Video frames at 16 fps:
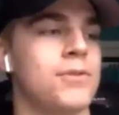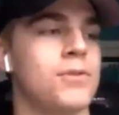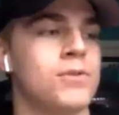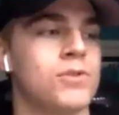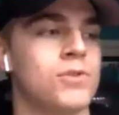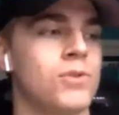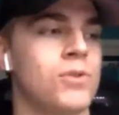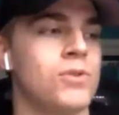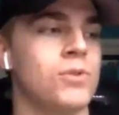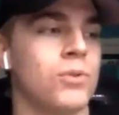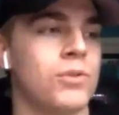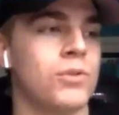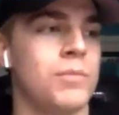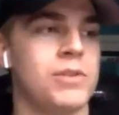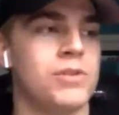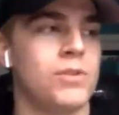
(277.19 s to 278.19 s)
He was 2 years older
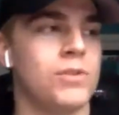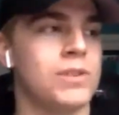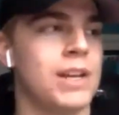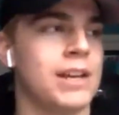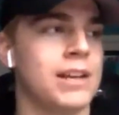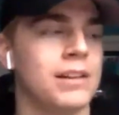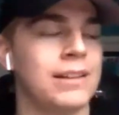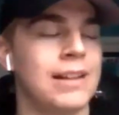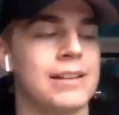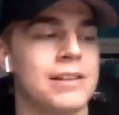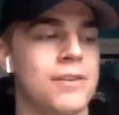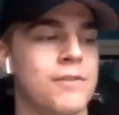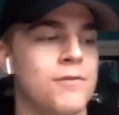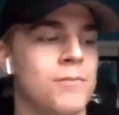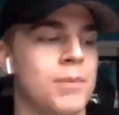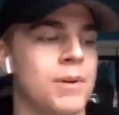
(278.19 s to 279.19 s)
than me, so it was like an
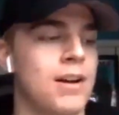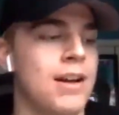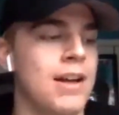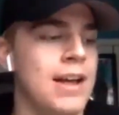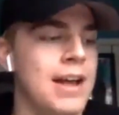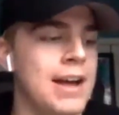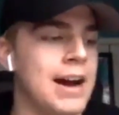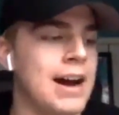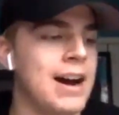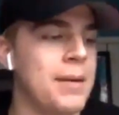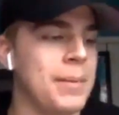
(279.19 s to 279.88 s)
elective. But yeah,